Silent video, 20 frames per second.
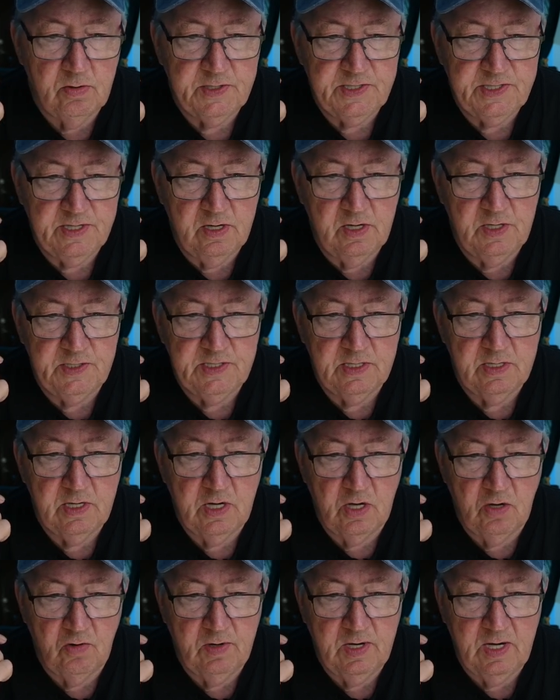
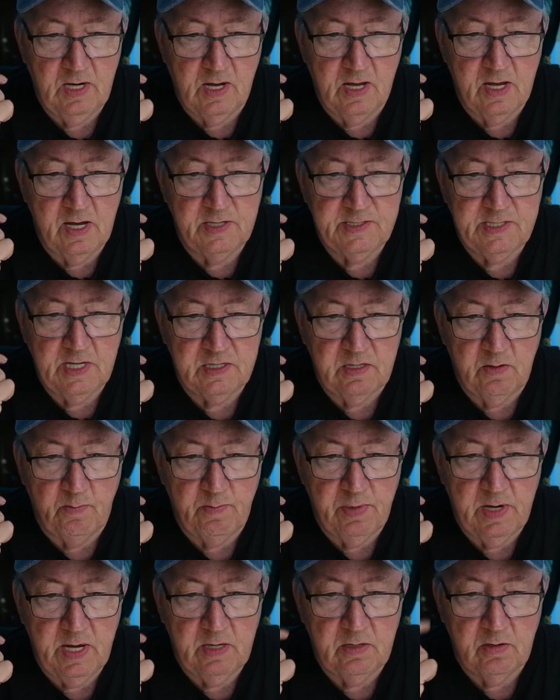citizen-only lines at the
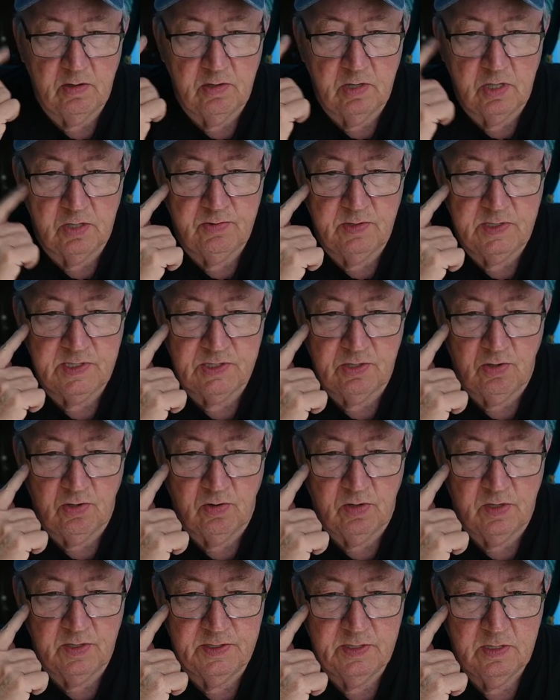bank or grocery
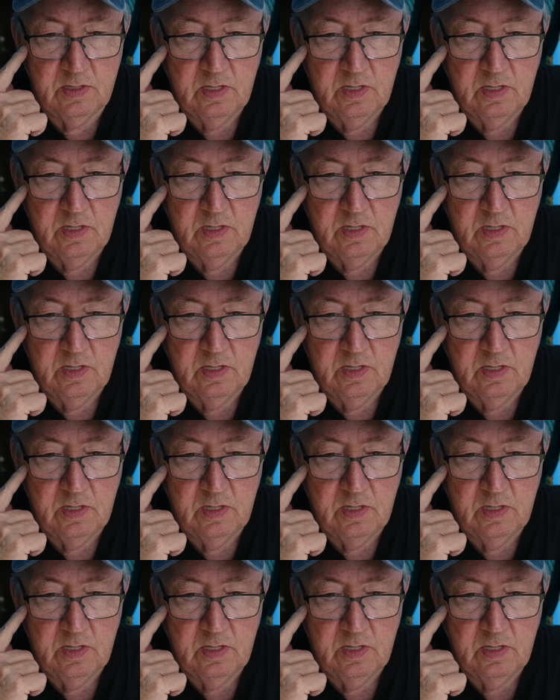stores?